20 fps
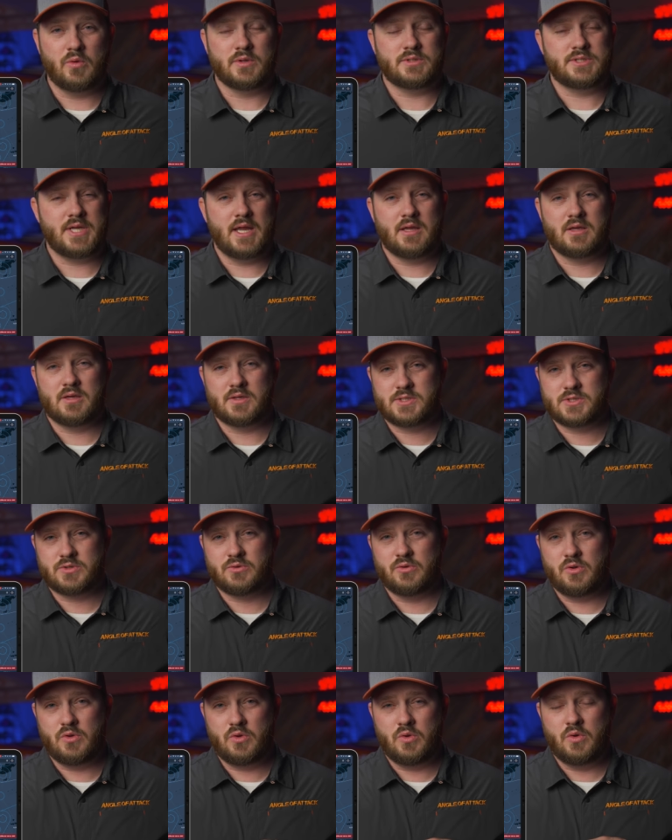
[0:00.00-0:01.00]
would take us
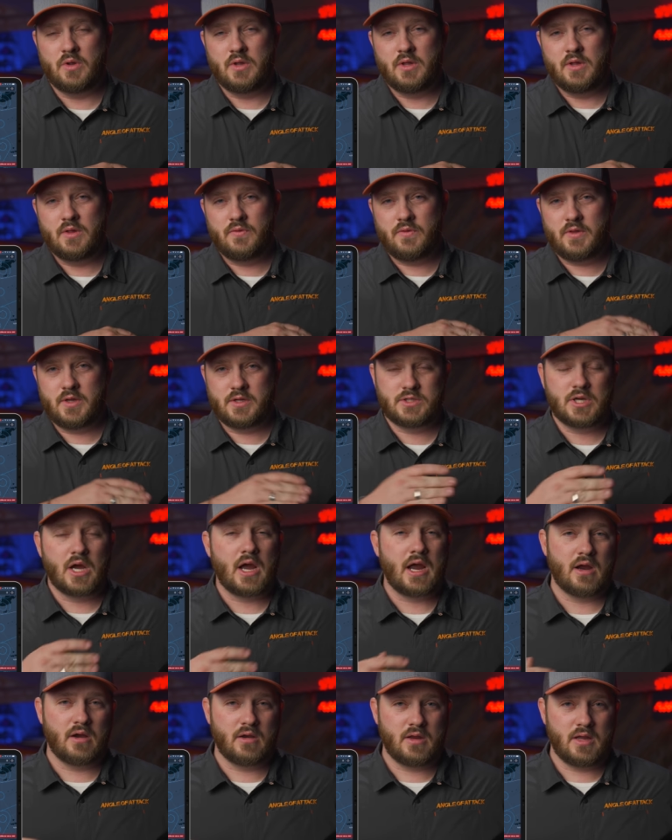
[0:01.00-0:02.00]
through the
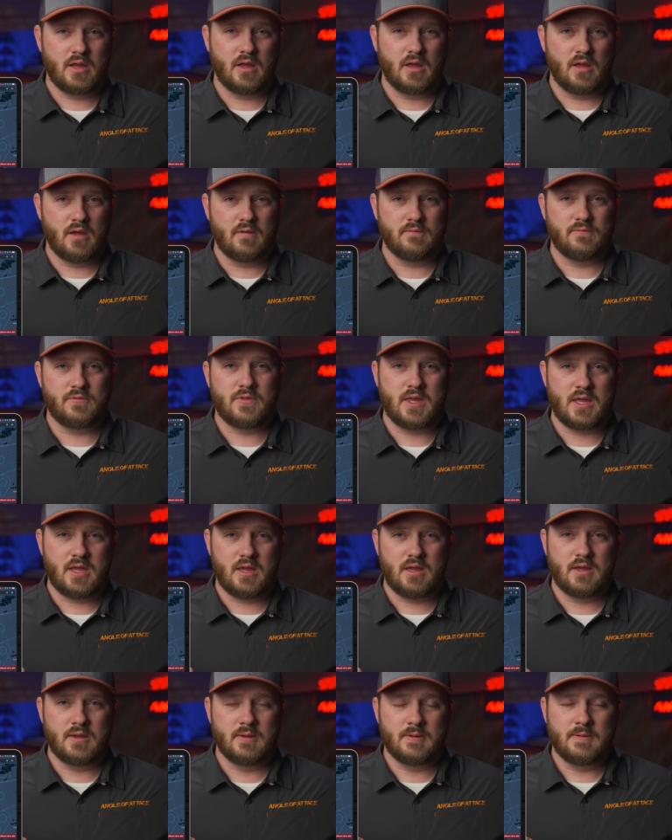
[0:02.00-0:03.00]
entirety of
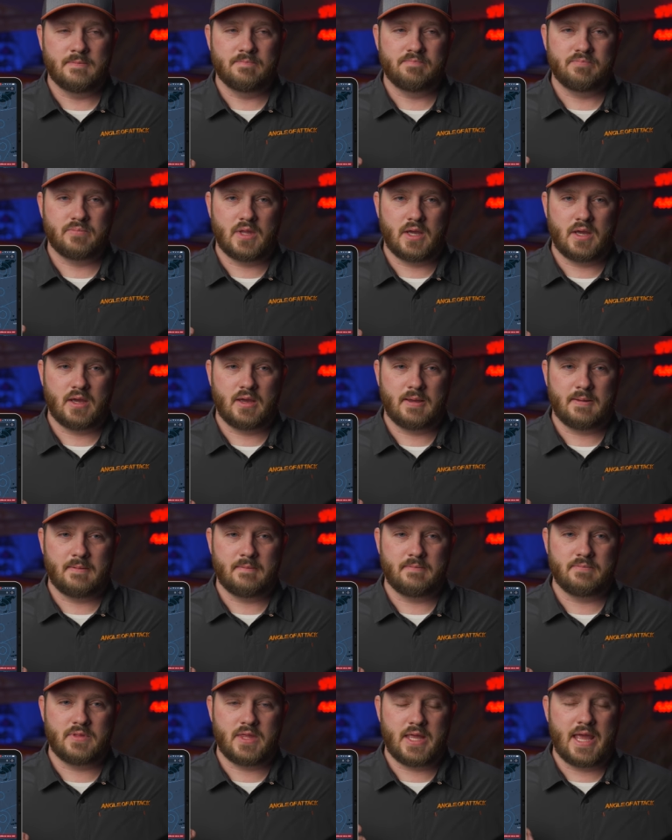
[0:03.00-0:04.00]
the
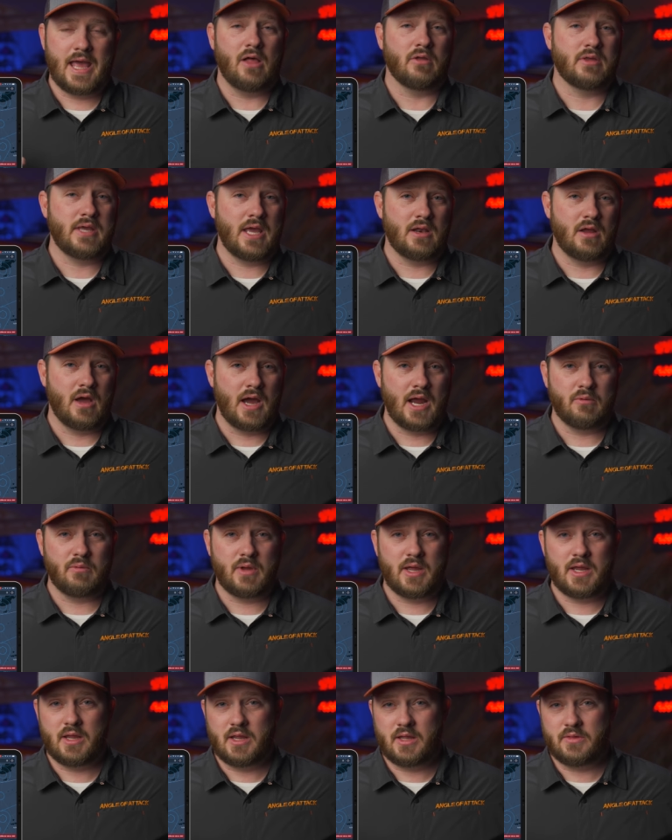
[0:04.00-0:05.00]
uh, the Alcan
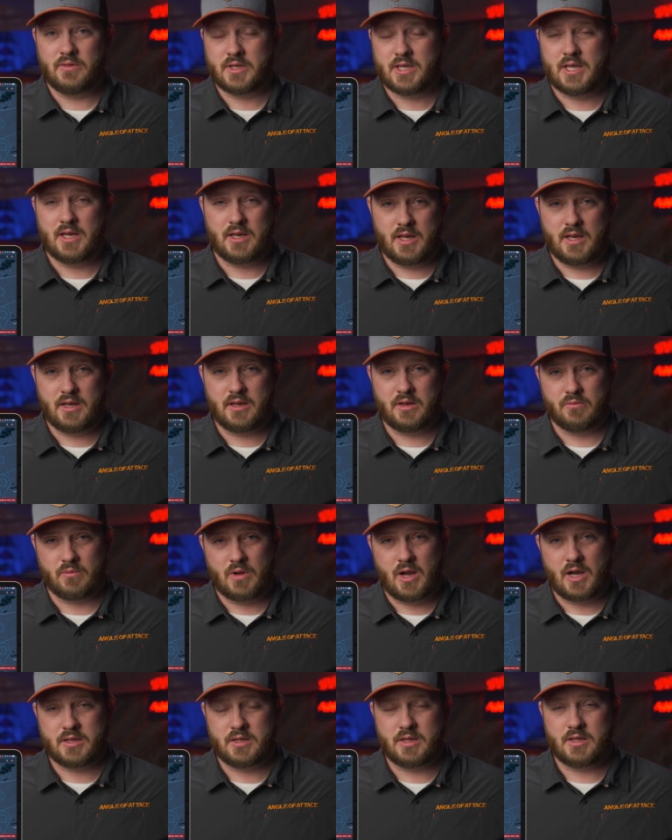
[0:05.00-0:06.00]
Highway in the Canadian
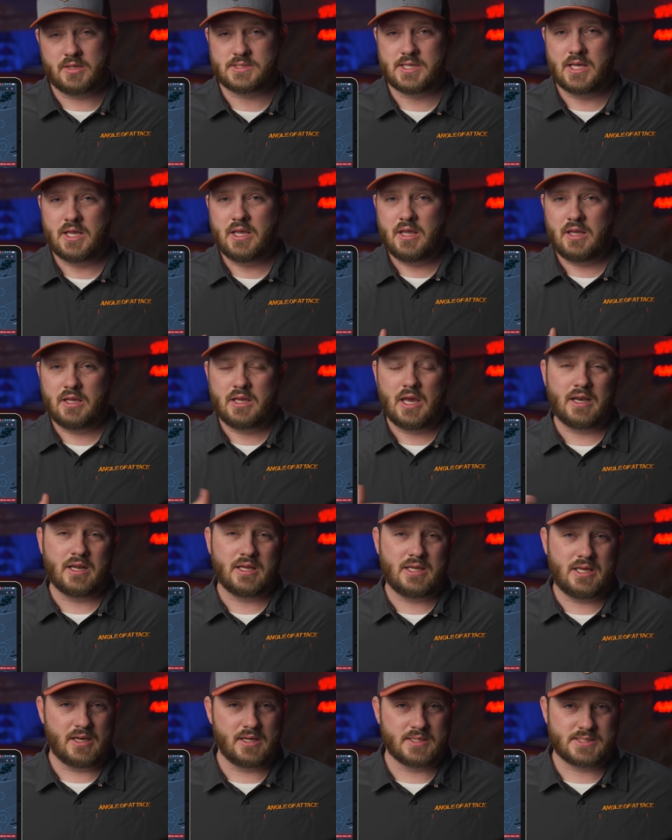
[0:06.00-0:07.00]
Rockies and kind
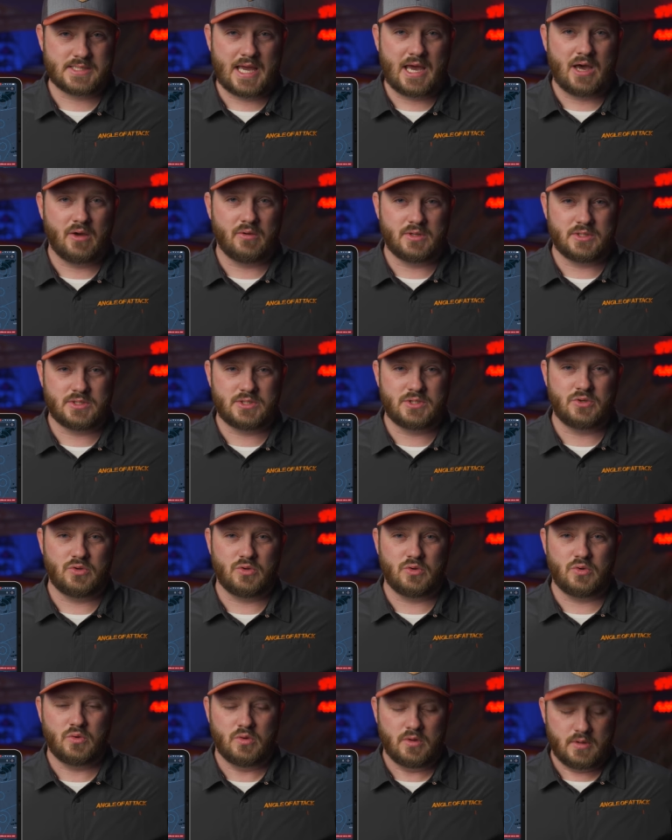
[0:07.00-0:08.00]
of get us out
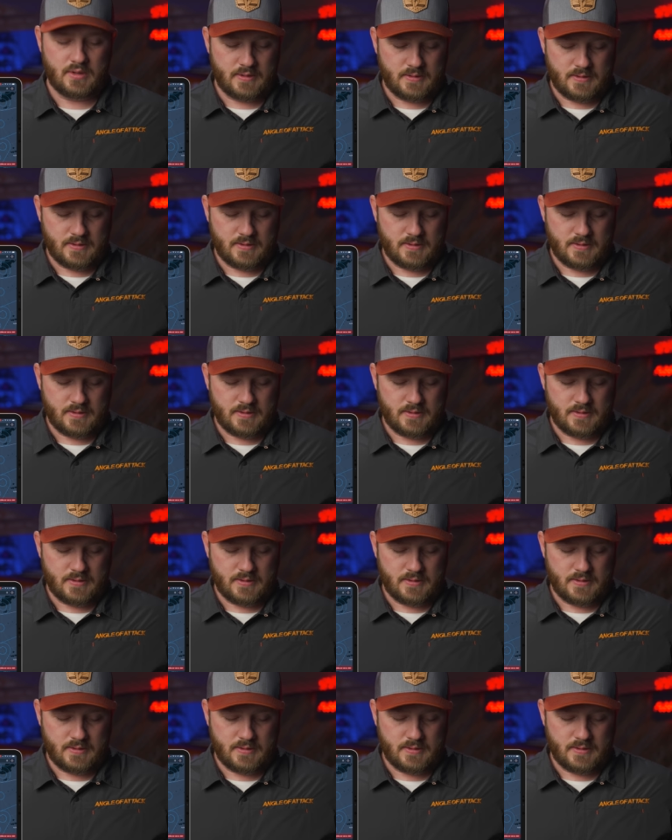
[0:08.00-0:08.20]
into